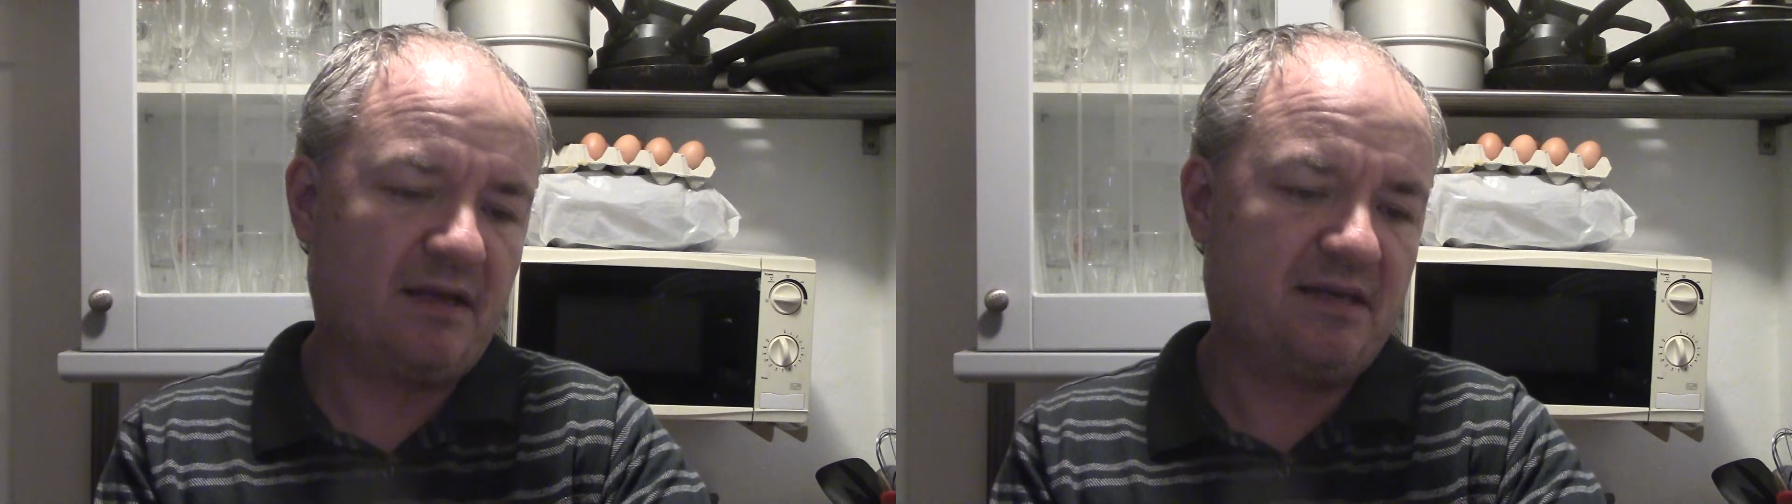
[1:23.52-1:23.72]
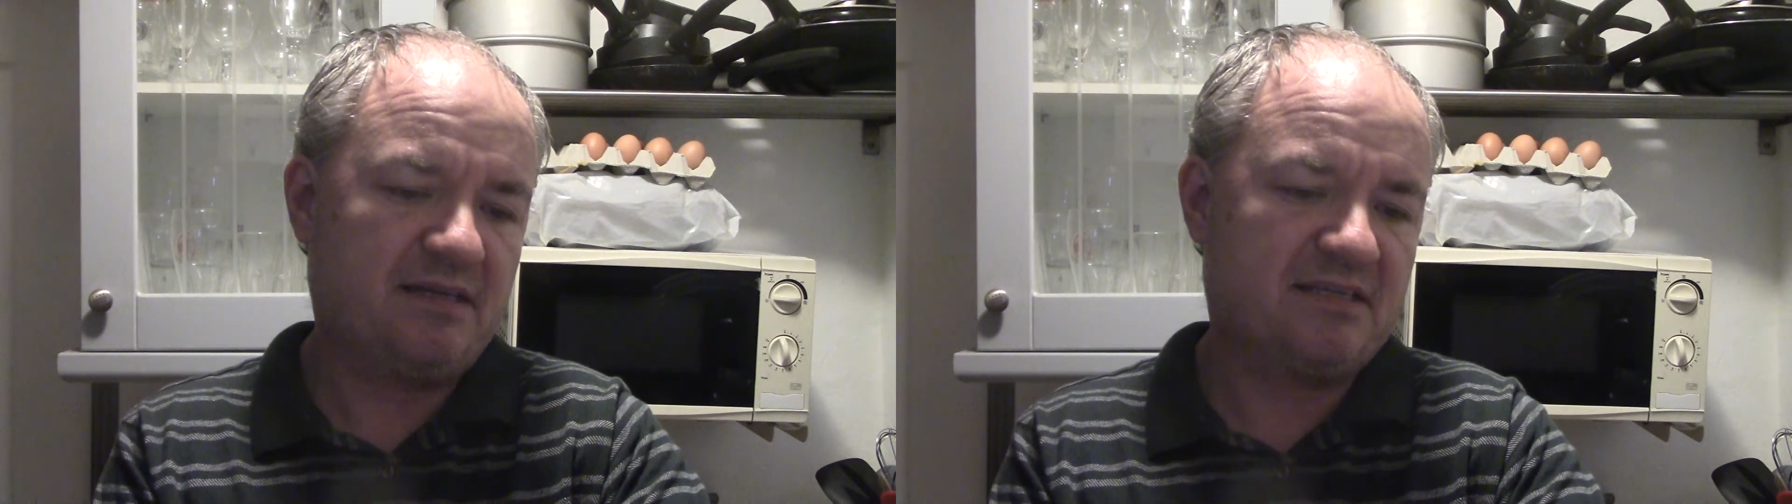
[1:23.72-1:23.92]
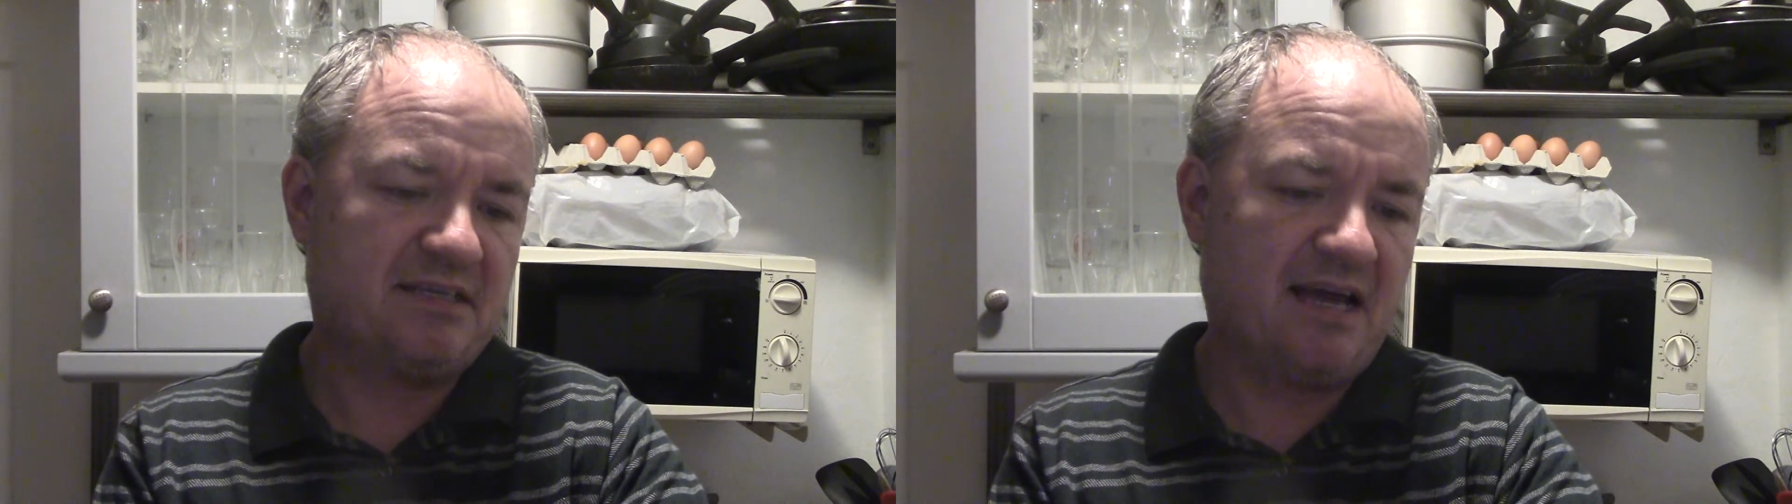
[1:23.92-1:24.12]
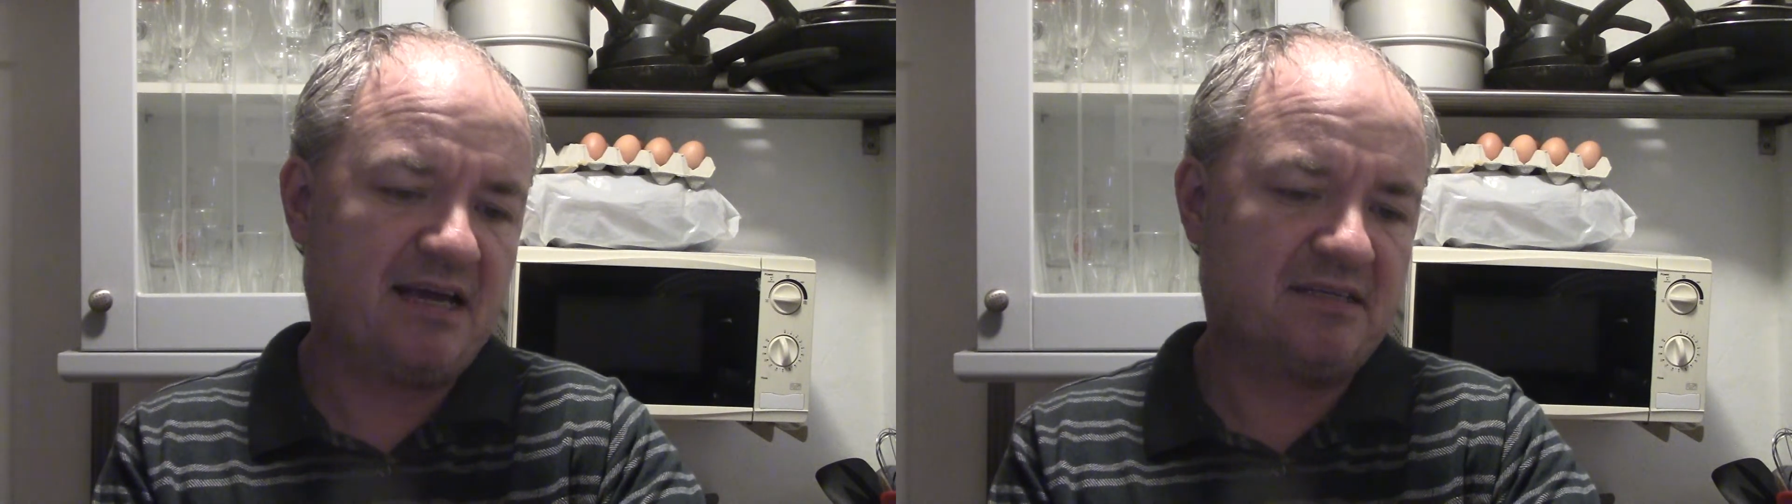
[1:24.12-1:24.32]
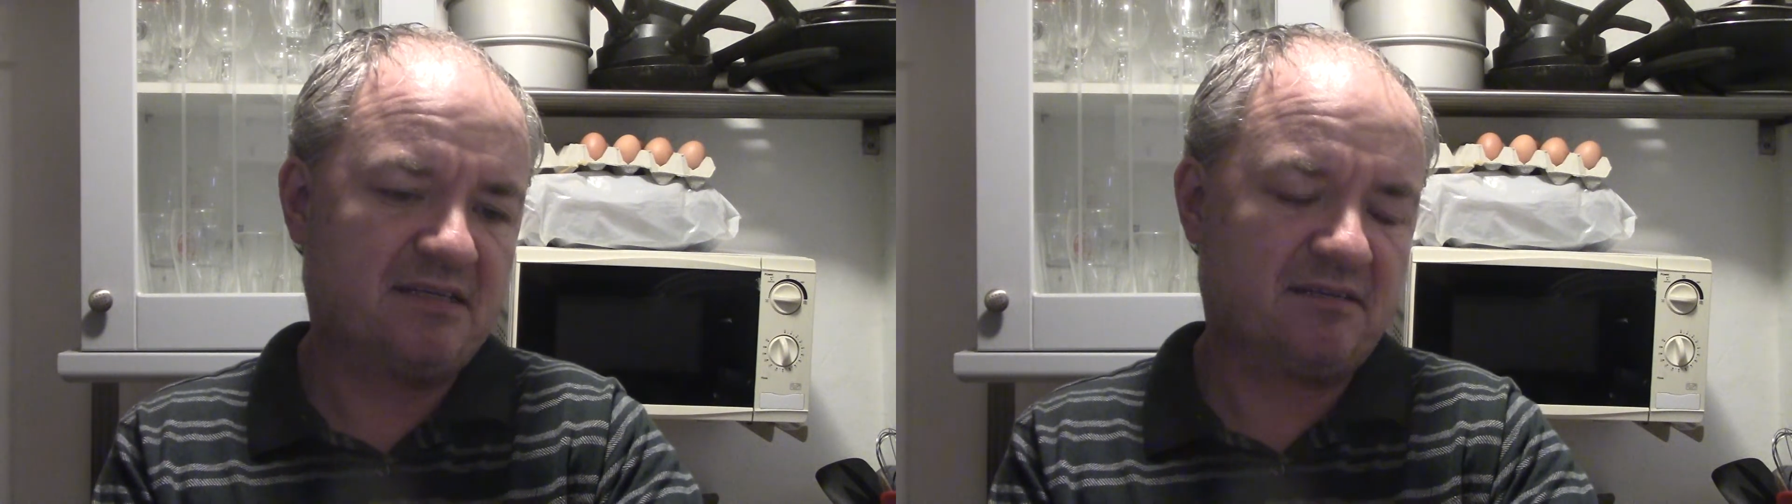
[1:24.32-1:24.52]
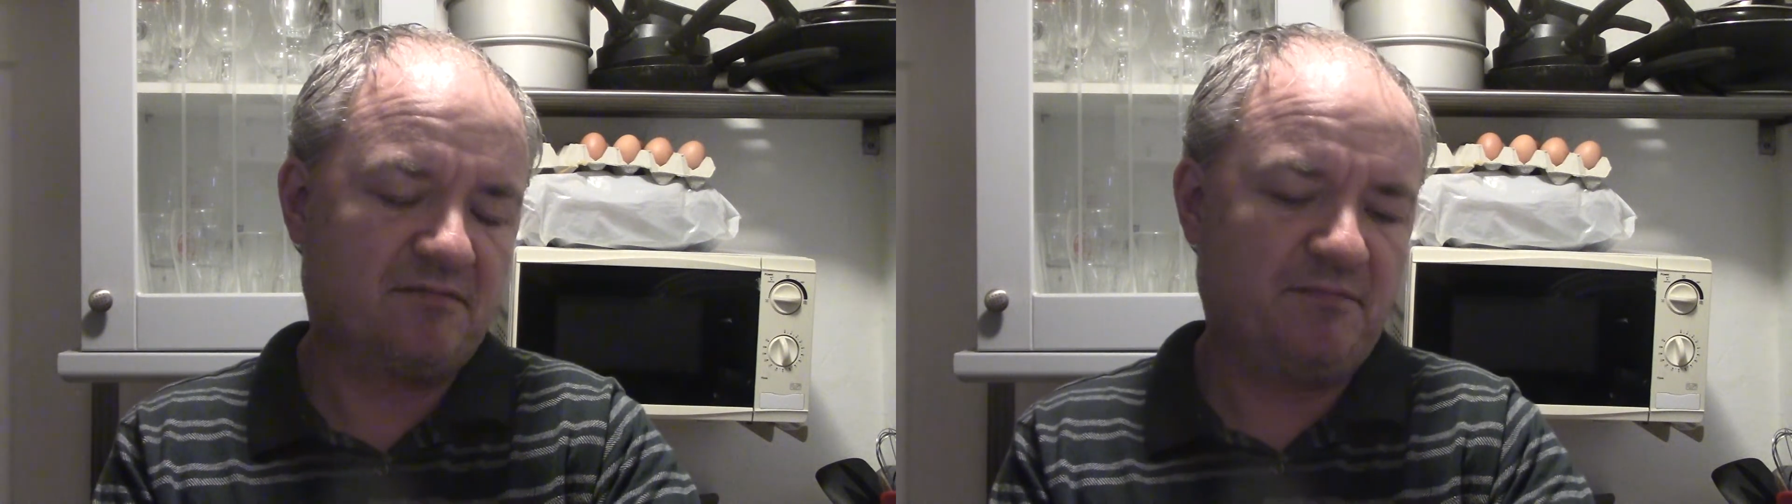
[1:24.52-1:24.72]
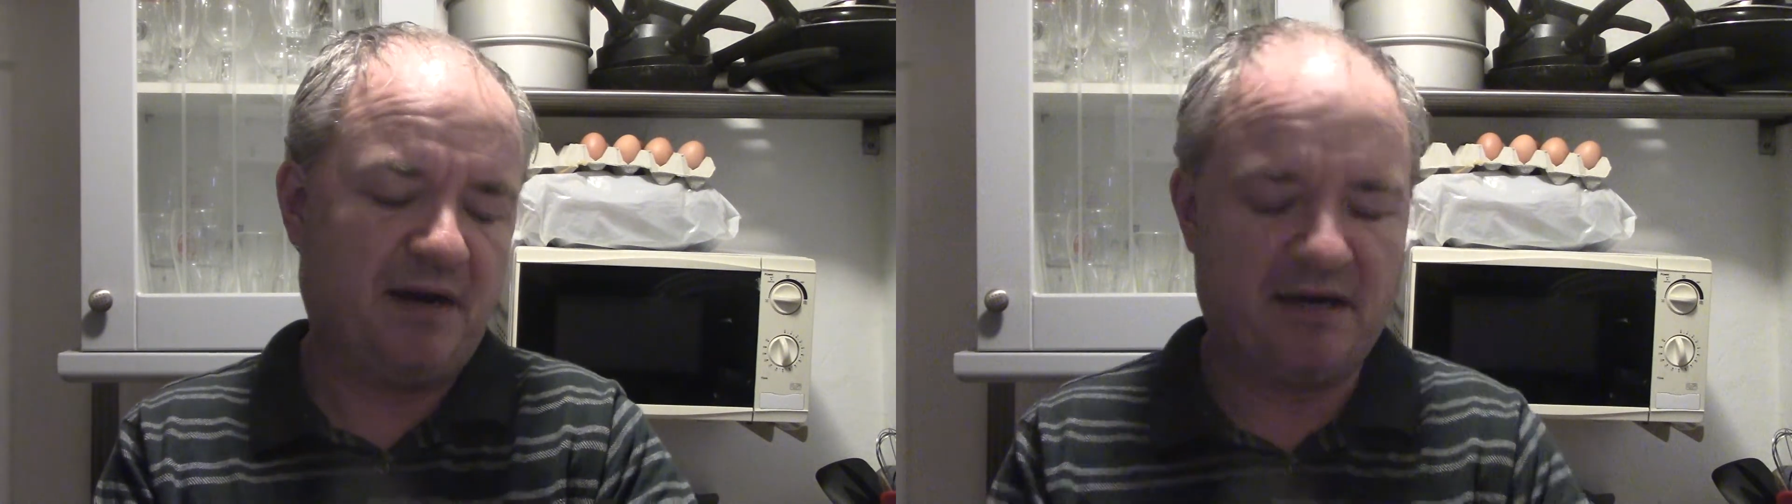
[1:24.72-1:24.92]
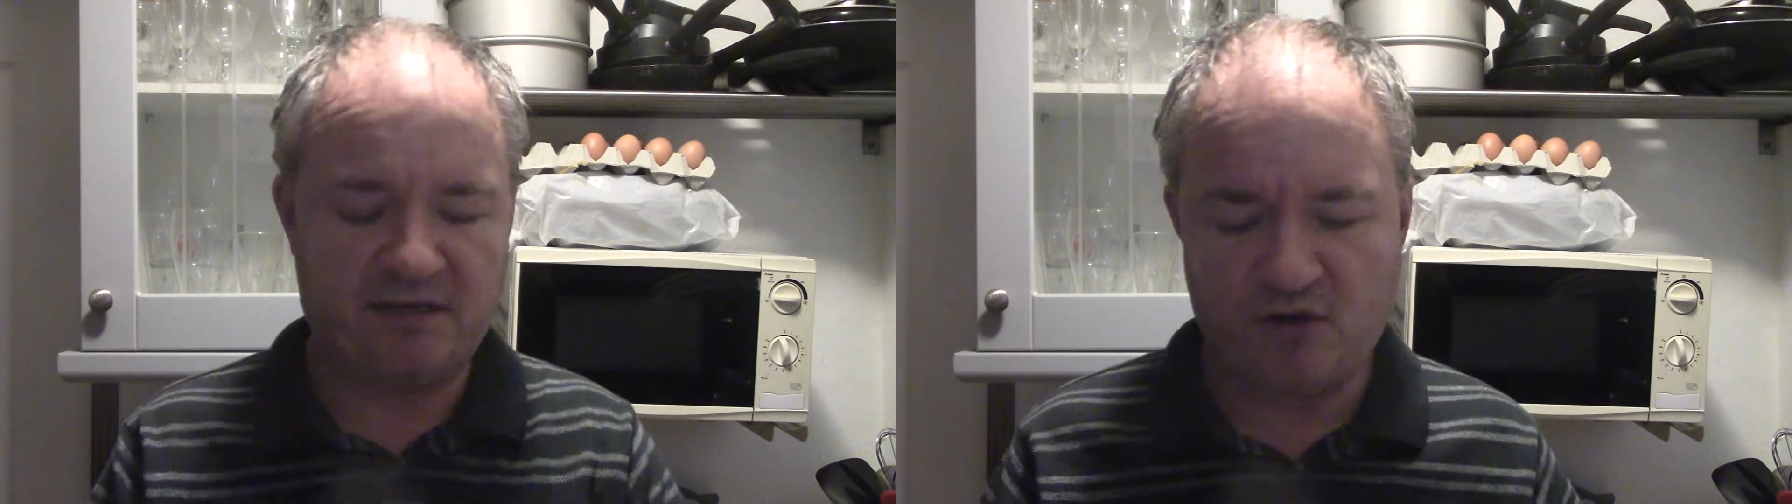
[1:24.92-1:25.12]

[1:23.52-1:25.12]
and it says, my